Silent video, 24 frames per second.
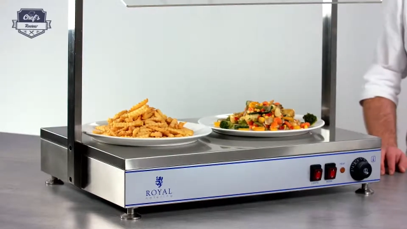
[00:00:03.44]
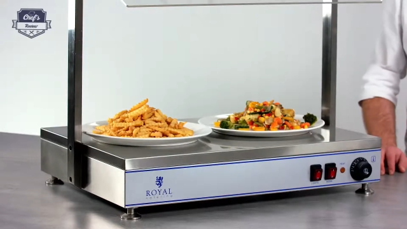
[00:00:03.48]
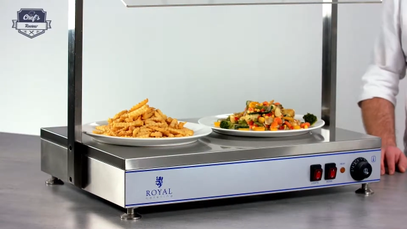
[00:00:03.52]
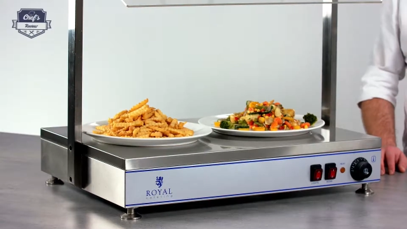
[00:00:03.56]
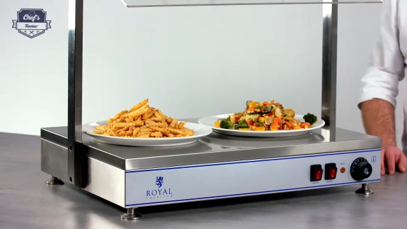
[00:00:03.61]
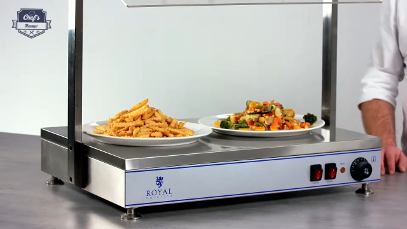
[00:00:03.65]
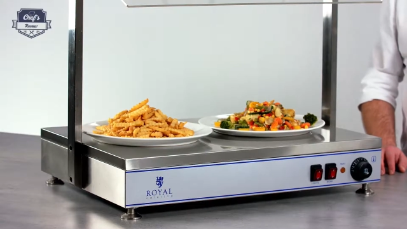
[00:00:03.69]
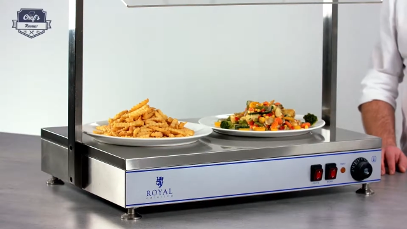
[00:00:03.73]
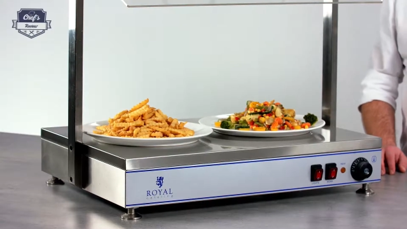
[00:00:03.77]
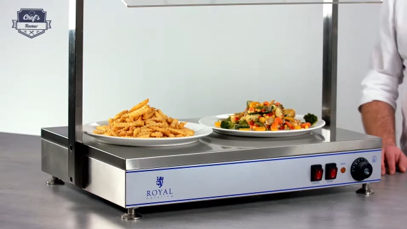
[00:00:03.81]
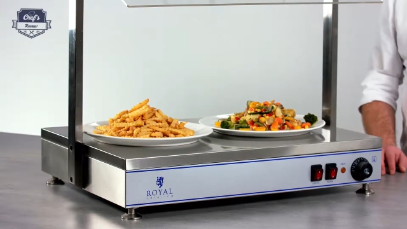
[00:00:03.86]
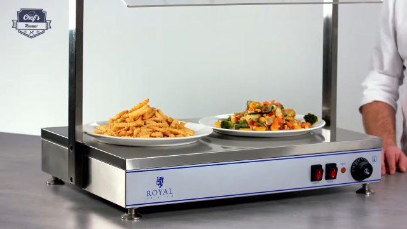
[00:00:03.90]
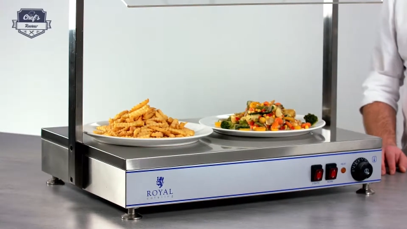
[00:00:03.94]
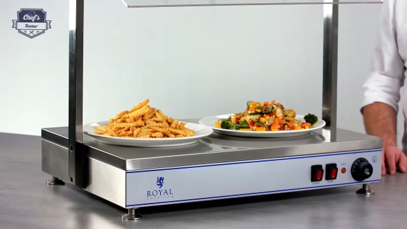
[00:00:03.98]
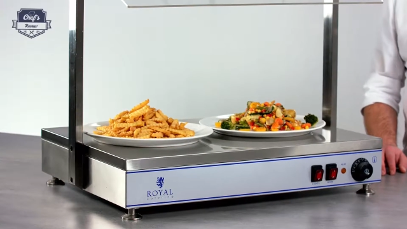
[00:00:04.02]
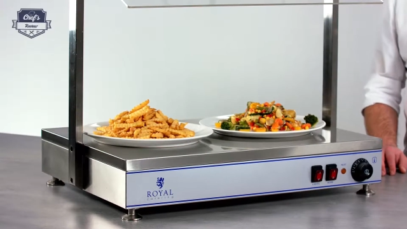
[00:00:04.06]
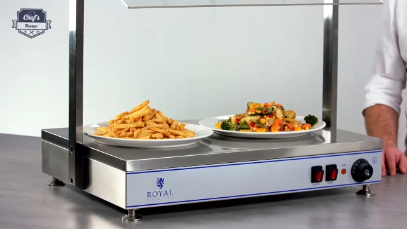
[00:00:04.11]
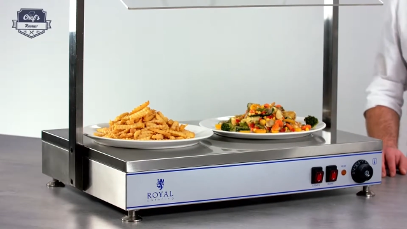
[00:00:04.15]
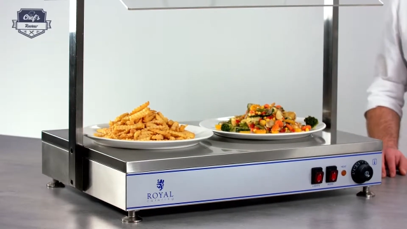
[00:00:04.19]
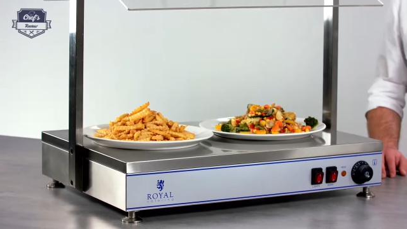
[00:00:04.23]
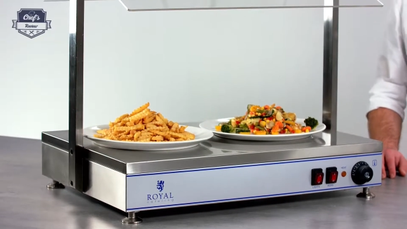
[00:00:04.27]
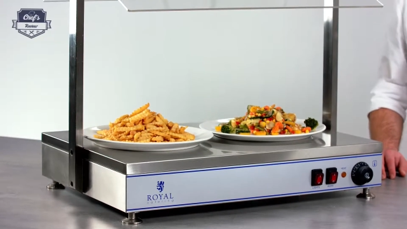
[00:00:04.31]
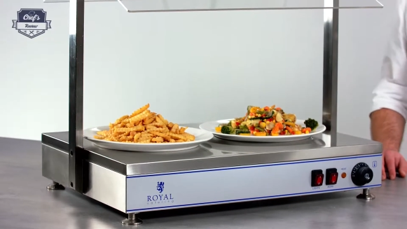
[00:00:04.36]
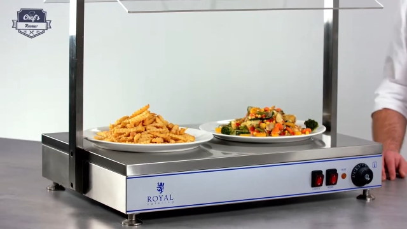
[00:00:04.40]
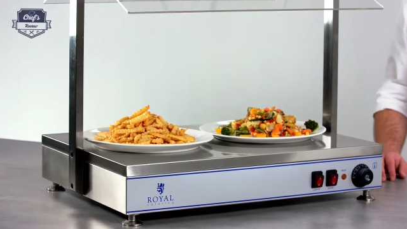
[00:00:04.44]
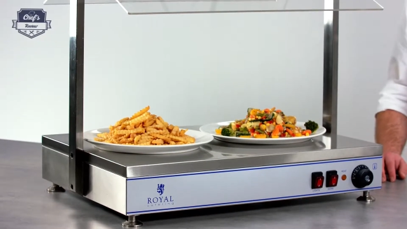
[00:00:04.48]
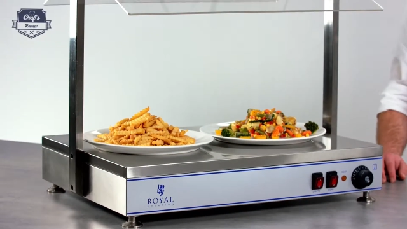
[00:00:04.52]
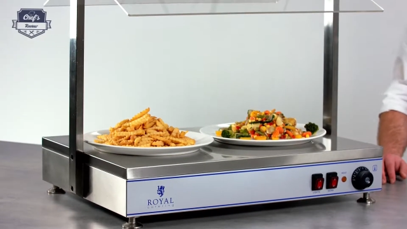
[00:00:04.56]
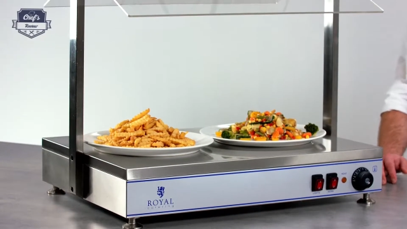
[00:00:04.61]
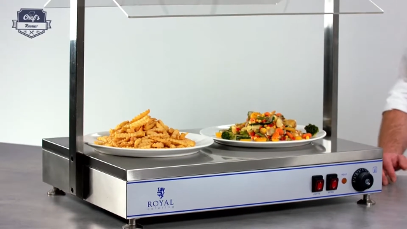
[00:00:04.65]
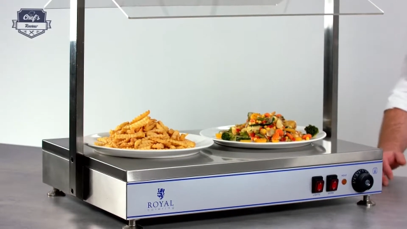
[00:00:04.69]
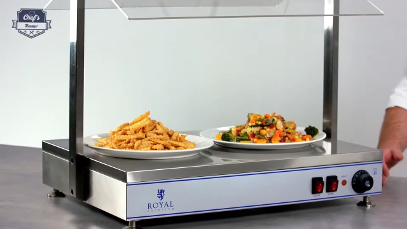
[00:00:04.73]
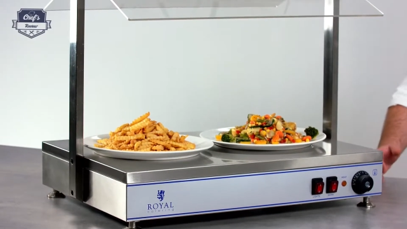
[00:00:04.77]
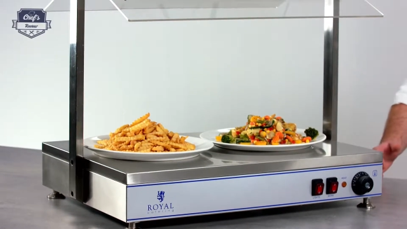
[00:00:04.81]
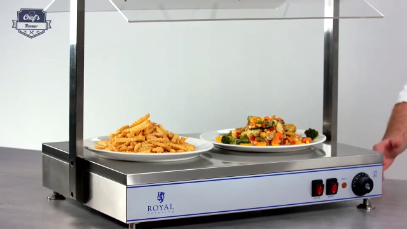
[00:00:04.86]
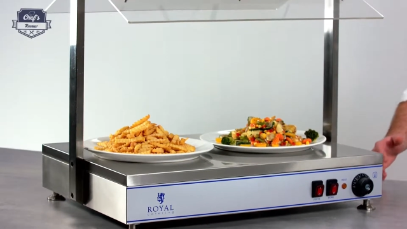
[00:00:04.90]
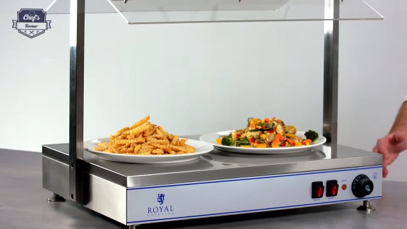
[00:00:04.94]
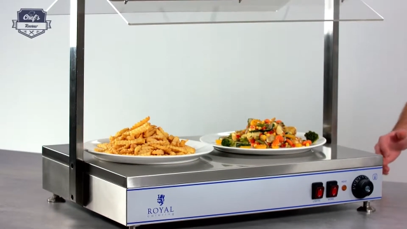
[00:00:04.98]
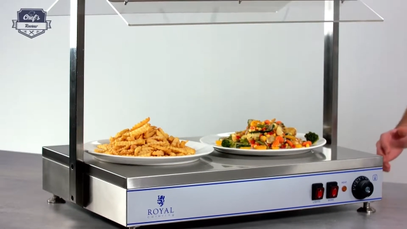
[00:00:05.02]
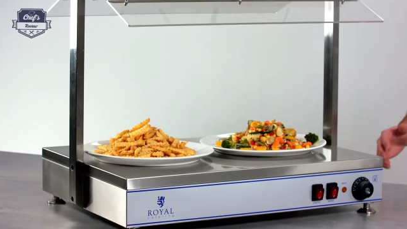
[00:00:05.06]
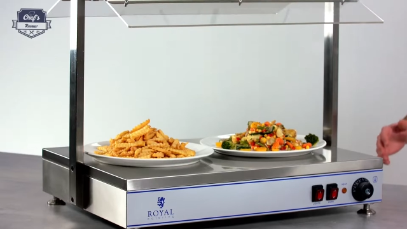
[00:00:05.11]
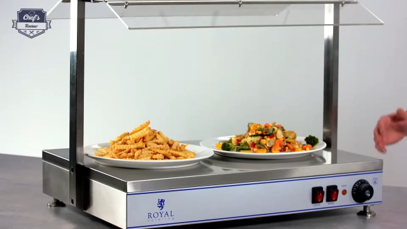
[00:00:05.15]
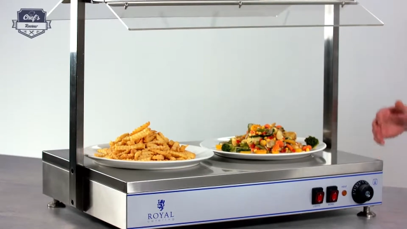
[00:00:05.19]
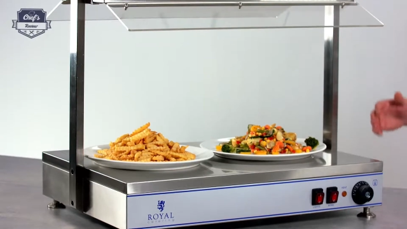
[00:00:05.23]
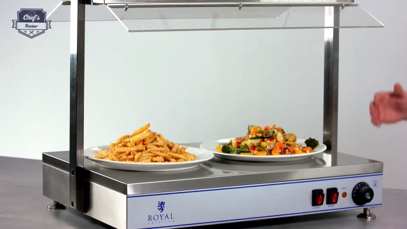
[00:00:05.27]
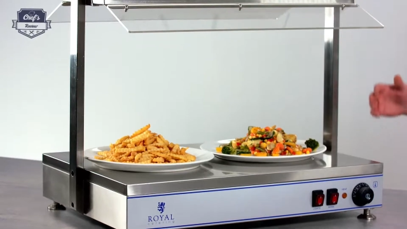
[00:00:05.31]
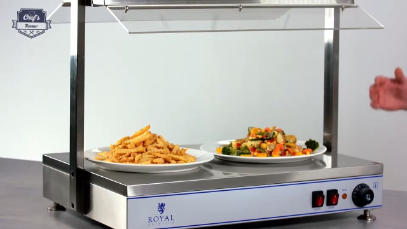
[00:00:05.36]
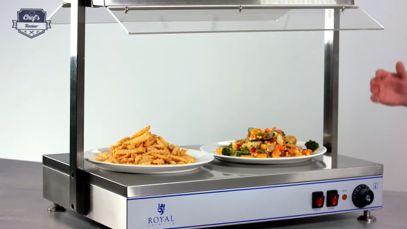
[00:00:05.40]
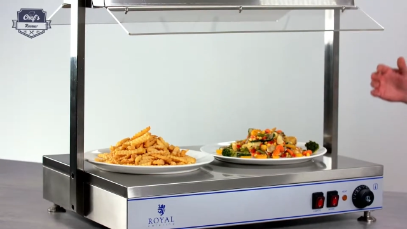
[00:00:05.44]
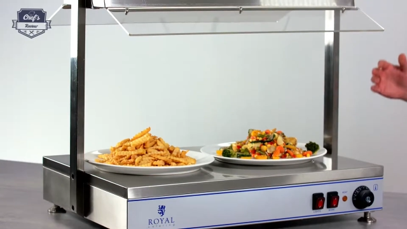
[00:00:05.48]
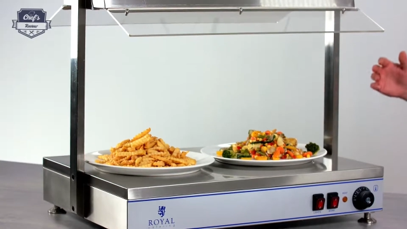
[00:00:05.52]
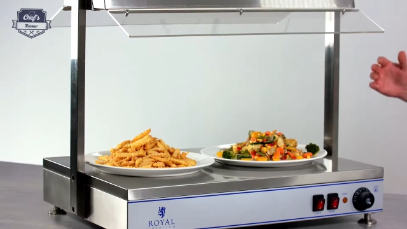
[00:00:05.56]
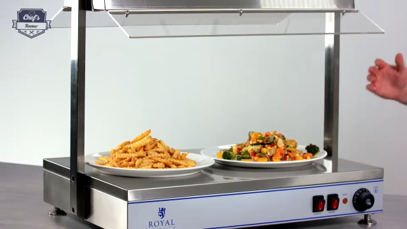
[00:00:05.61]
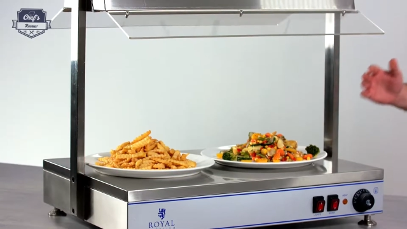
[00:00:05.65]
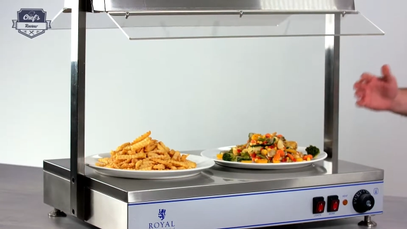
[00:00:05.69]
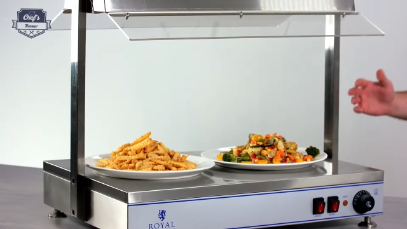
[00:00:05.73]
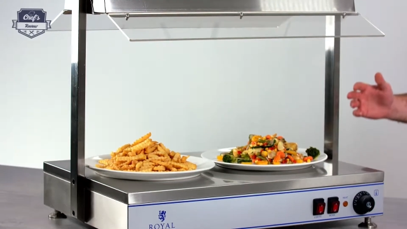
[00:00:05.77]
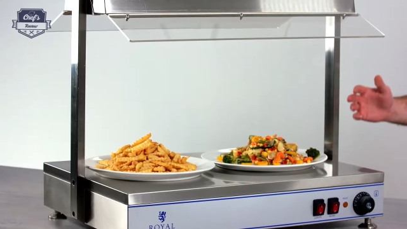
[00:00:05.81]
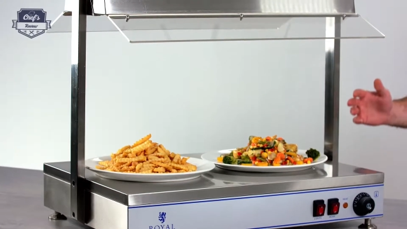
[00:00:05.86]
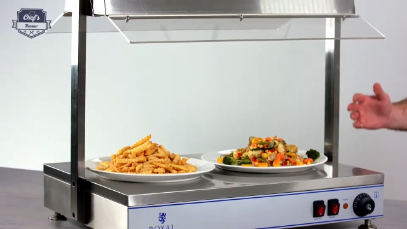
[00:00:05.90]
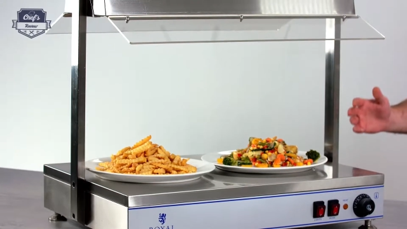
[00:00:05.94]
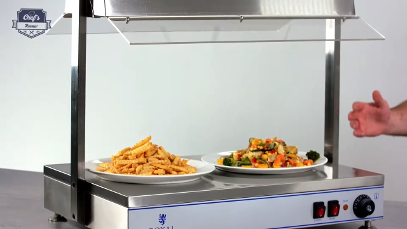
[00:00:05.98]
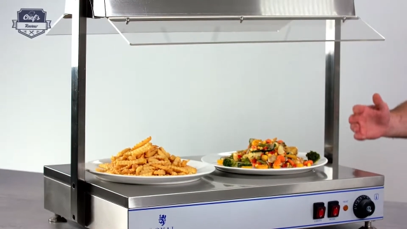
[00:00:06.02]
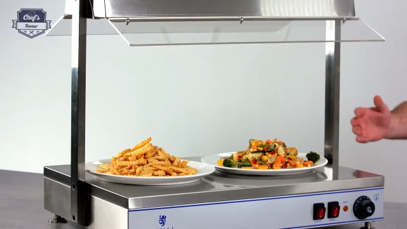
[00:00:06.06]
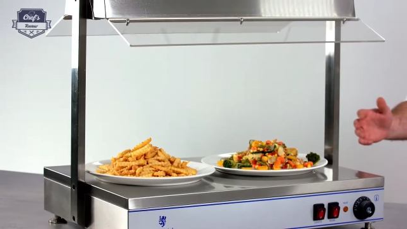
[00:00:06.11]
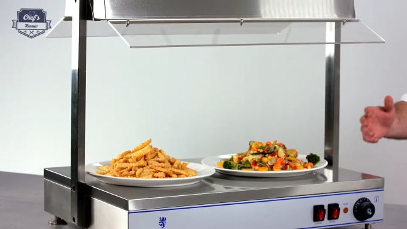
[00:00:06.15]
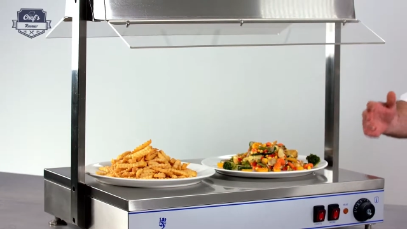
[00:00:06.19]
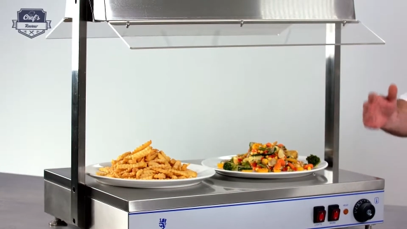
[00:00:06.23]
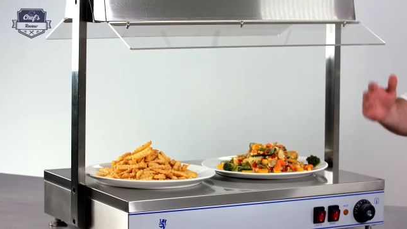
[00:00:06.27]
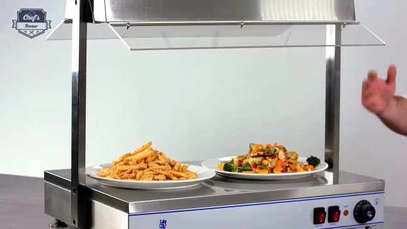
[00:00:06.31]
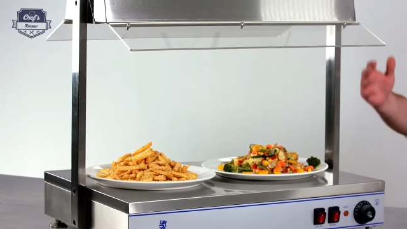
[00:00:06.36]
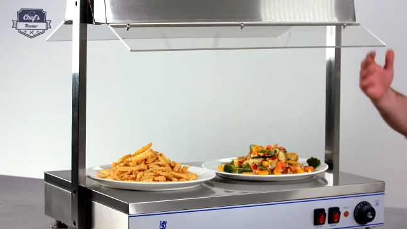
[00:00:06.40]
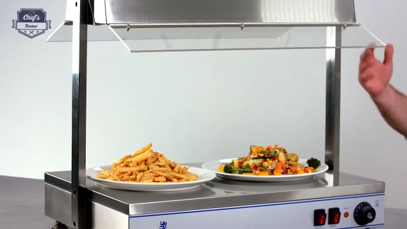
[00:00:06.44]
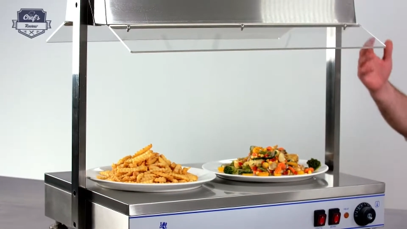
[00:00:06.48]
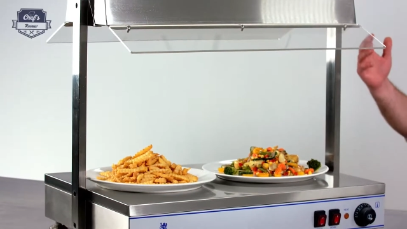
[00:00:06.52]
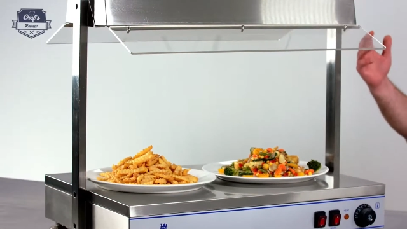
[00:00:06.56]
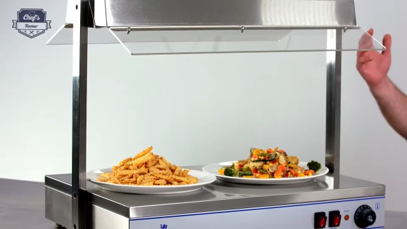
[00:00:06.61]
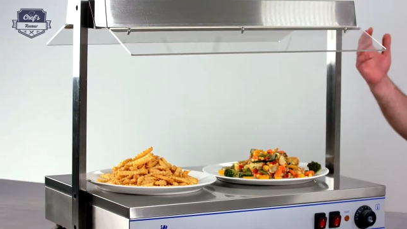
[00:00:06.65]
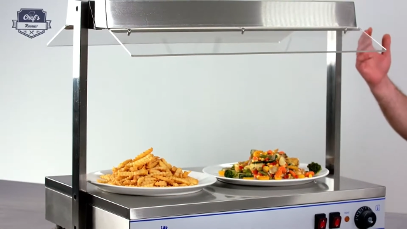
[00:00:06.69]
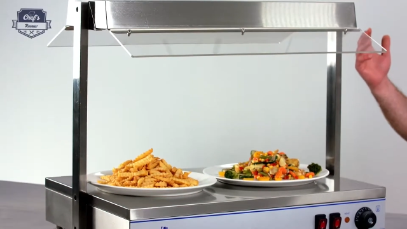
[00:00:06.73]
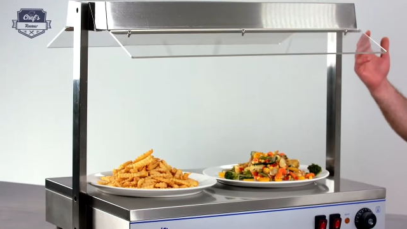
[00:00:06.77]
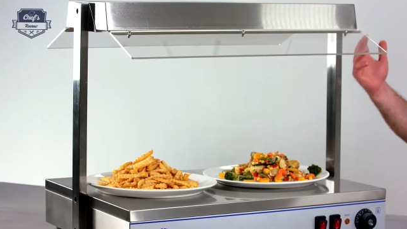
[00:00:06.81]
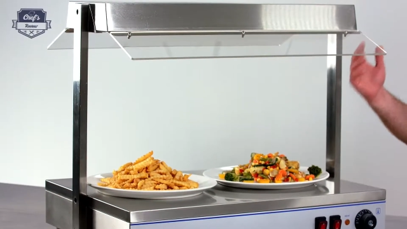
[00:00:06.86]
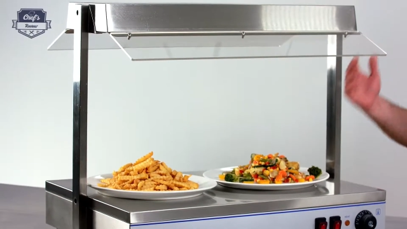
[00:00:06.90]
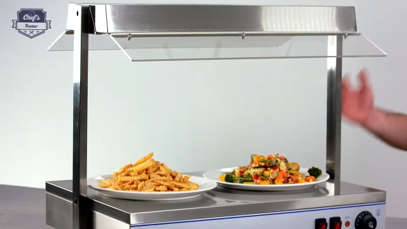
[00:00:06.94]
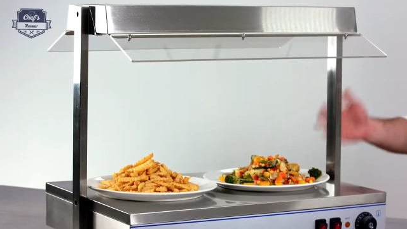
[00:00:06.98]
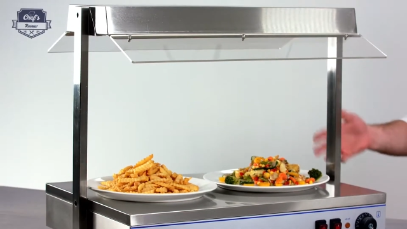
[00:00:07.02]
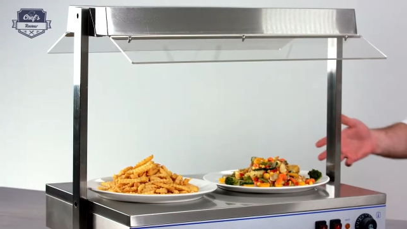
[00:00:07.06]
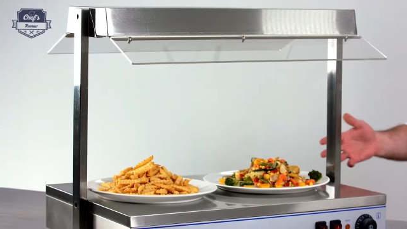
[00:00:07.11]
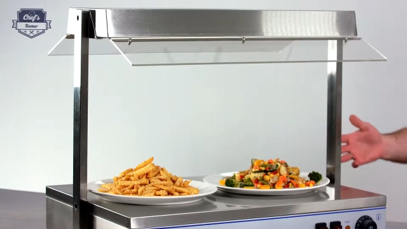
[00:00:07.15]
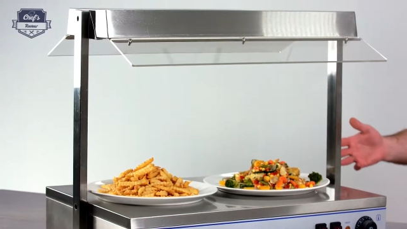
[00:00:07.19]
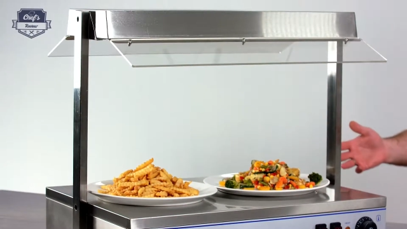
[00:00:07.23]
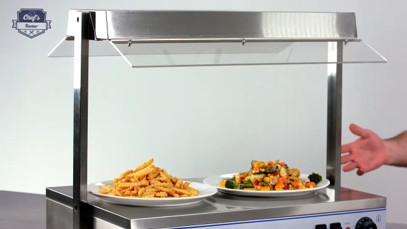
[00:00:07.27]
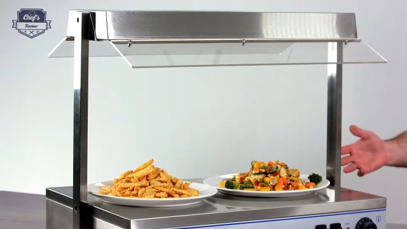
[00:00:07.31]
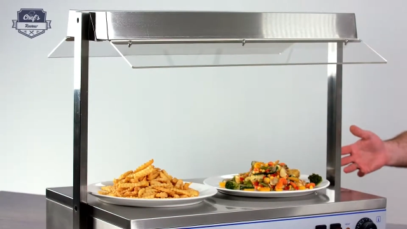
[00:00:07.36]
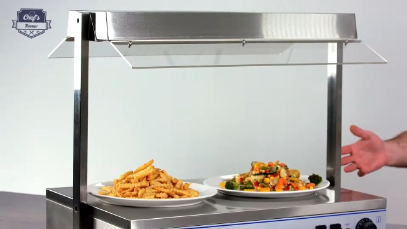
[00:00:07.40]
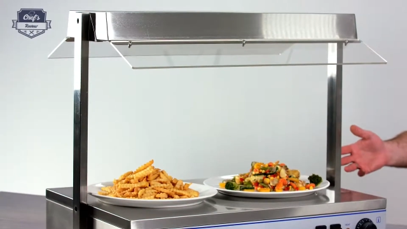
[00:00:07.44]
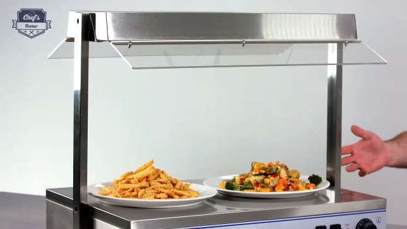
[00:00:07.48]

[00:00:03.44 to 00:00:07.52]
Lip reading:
No face is visible, so there are no lips to read.